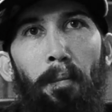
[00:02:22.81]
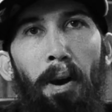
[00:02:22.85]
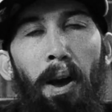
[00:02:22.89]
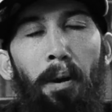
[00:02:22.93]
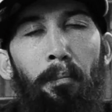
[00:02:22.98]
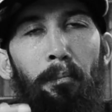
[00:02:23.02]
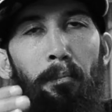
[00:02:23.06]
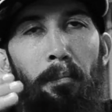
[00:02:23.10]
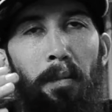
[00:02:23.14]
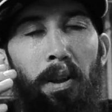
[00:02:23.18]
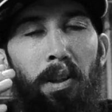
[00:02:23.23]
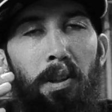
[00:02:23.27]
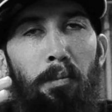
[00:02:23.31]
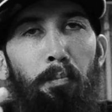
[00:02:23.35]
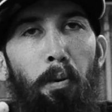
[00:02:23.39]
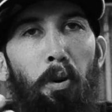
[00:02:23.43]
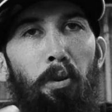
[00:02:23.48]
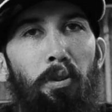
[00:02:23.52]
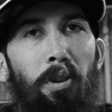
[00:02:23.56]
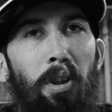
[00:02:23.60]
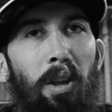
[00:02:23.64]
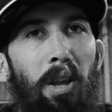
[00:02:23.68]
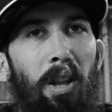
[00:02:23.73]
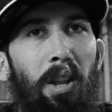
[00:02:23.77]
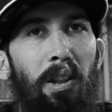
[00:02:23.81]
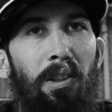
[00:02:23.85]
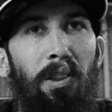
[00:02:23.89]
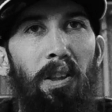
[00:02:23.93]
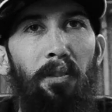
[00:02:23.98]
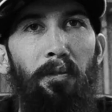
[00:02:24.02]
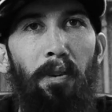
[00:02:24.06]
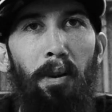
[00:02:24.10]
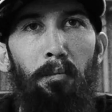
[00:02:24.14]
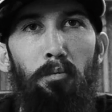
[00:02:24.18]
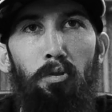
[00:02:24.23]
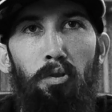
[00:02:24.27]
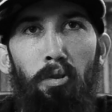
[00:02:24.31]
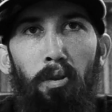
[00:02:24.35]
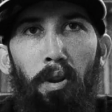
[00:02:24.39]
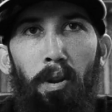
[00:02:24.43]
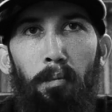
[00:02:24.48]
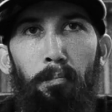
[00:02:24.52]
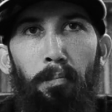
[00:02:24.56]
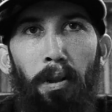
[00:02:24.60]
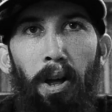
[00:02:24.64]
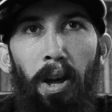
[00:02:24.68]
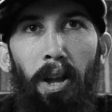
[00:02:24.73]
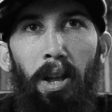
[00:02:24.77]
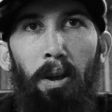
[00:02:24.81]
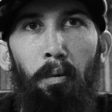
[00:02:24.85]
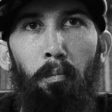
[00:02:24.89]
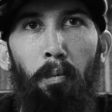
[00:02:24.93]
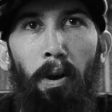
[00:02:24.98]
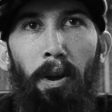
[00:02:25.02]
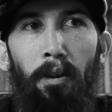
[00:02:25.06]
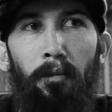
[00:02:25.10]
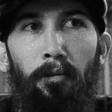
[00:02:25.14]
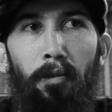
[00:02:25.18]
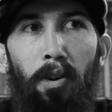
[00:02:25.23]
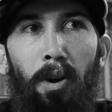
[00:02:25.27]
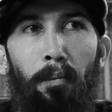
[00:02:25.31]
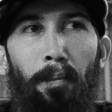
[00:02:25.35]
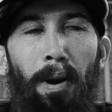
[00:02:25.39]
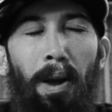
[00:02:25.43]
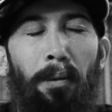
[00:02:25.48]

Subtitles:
I'm exposing it as if I'm shooting black and white film.